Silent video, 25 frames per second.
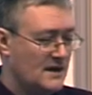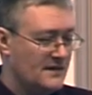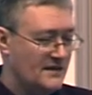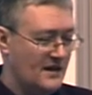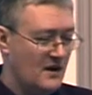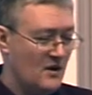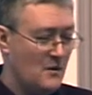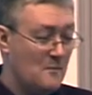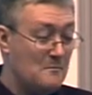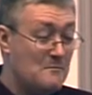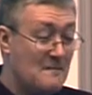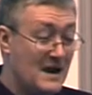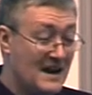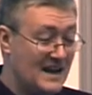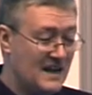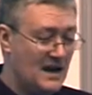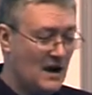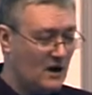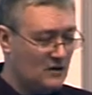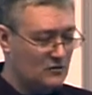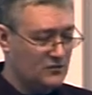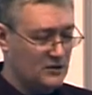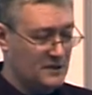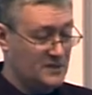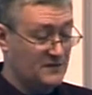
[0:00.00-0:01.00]
There are many
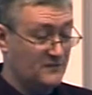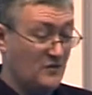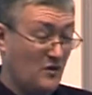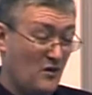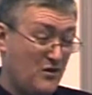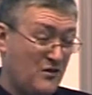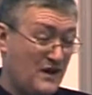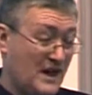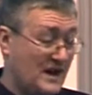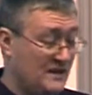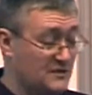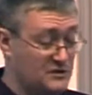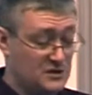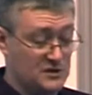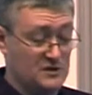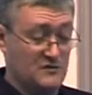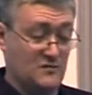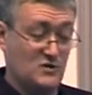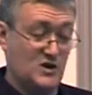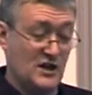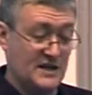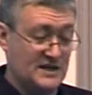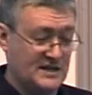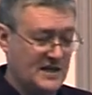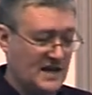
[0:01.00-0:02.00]
hundreds, if not thousands,
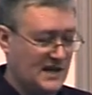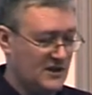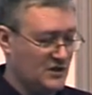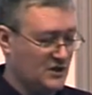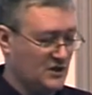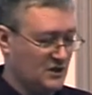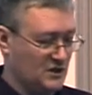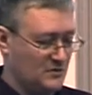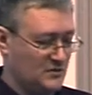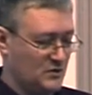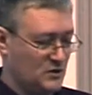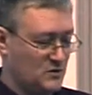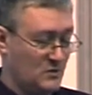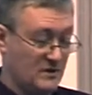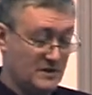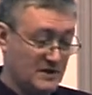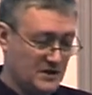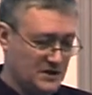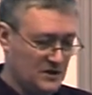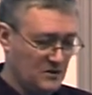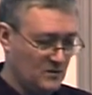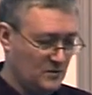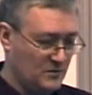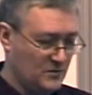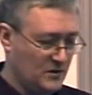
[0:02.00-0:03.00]
of transactions between the
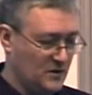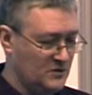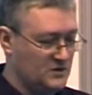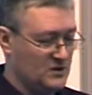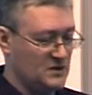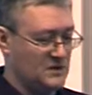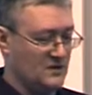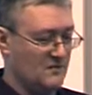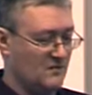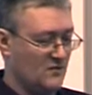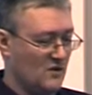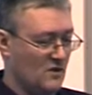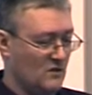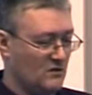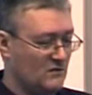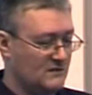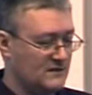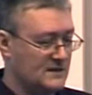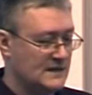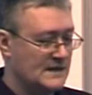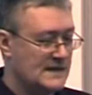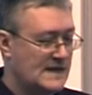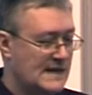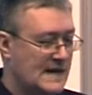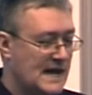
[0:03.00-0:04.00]
two computers
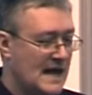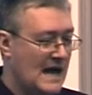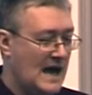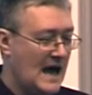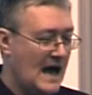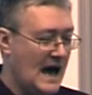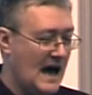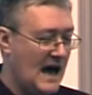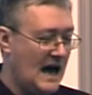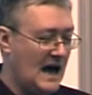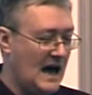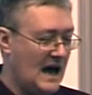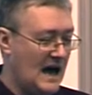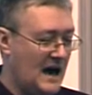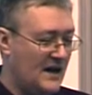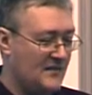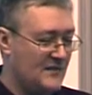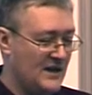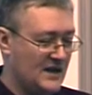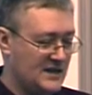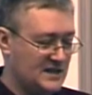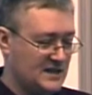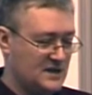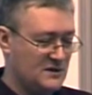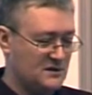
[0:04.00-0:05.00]
involved,
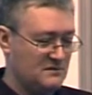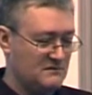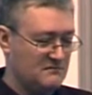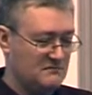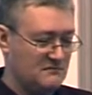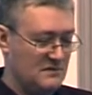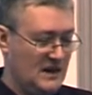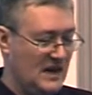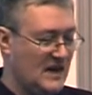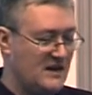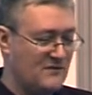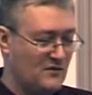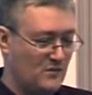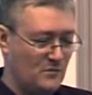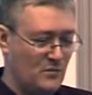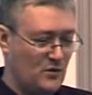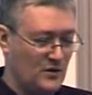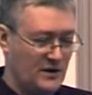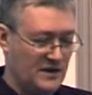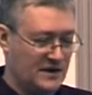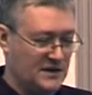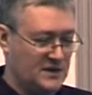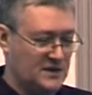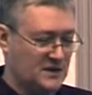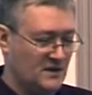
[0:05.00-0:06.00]
and that's even
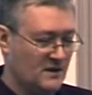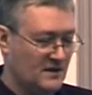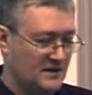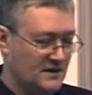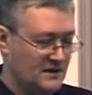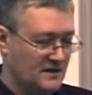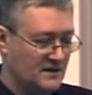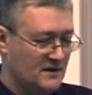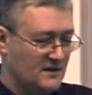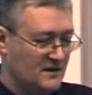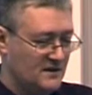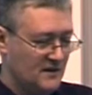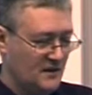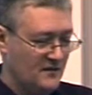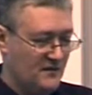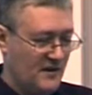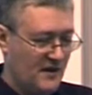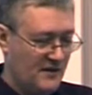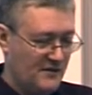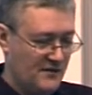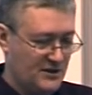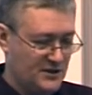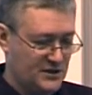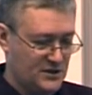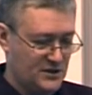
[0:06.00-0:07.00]
putting aside the
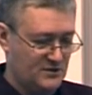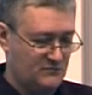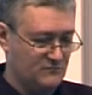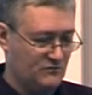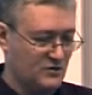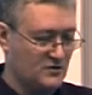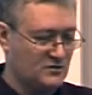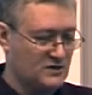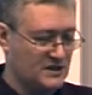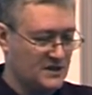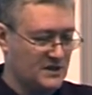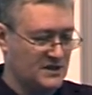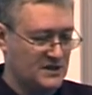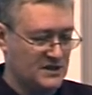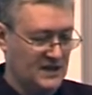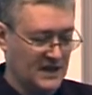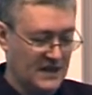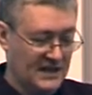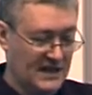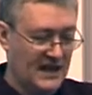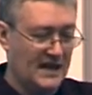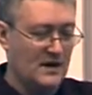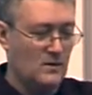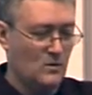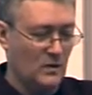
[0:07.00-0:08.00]
various routers
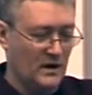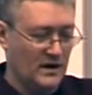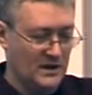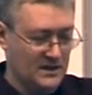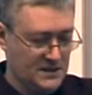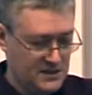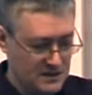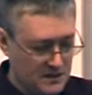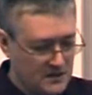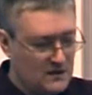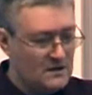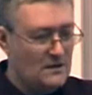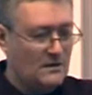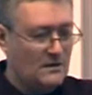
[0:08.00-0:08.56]
and gateways